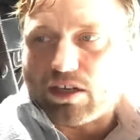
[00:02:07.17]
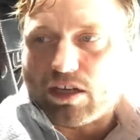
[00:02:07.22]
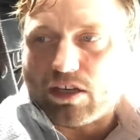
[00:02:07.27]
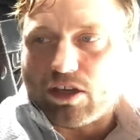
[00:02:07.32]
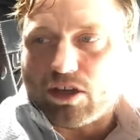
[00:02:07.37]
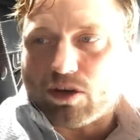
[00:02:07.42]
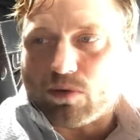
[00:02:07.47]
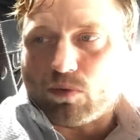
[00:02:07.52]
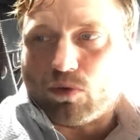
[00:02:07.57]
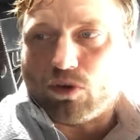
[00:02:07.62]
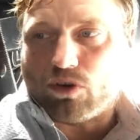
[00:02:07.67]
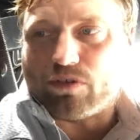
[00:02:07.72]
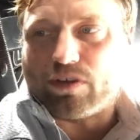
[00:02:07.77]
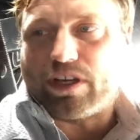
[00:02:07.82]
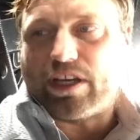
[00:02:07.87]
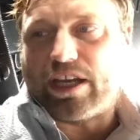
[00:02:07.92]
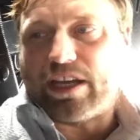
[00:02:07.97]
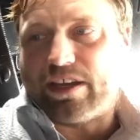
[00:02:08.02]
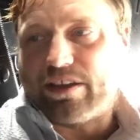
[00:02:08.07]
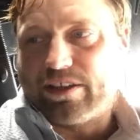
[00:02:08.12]
a lot of water in
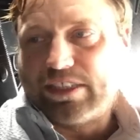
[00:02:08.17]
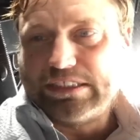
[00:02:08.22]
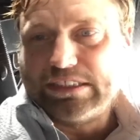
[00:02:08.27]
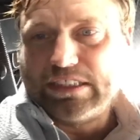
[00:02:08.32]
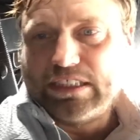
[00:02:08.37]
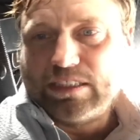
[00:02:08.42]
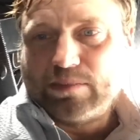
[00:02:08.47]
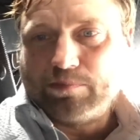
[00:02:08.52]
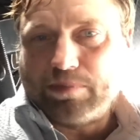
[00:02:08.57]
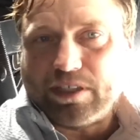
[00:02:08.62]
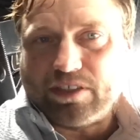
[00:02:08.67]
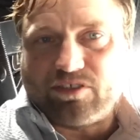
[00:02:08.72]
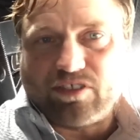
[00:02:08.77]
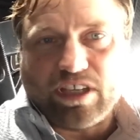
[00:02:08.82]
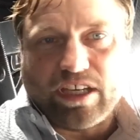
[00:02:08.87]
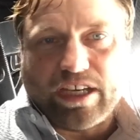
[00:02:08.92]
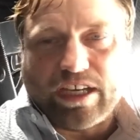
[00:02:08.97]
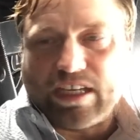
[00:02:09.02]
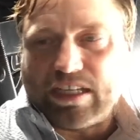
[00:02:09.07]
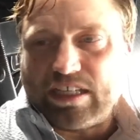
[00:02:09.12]
here, but
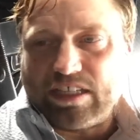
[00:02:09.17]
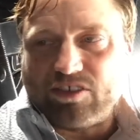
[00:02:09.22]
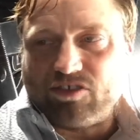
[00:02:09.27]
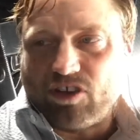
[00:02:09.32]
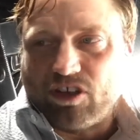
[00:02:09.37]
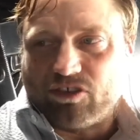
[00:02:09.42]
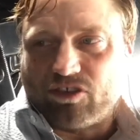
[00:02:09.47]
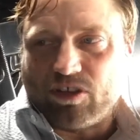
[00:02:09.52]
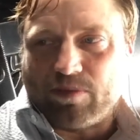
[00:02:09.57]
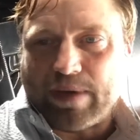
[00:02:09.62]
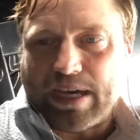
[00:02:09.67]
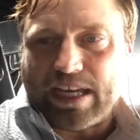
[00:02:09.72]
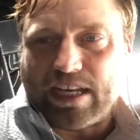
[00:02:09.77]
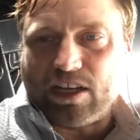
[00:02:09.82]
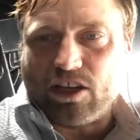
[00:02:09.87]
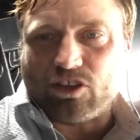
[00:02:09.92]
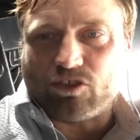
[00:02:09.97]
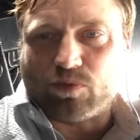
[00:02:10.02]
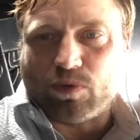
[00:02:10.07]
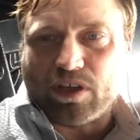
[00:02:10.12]
it's not too bad. It
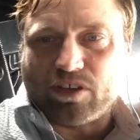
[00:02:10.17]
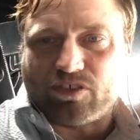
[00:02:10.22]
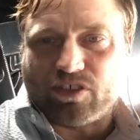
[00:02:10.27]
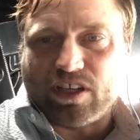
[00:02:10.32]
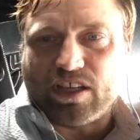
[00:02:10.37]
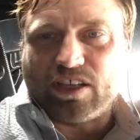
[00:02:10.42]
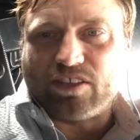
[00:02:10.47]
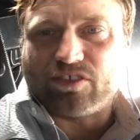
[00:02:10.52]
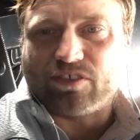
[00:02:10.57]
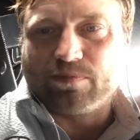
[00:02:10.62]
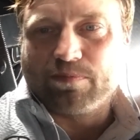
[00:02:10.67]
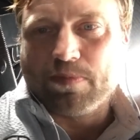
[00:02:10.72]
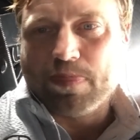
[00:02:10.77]
looks worse than it is.